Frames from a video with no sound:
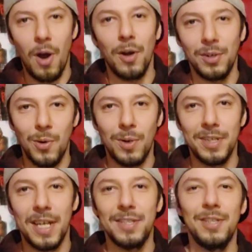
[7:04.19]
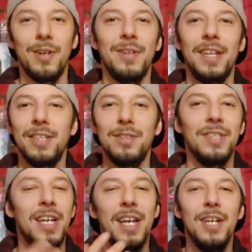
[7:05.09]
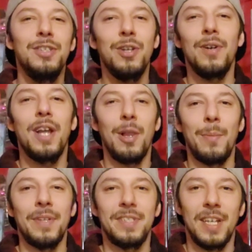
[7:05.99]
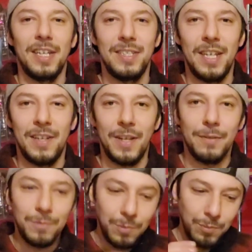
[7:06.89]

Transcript: hardcore deaths you know like there's certain elements like I said they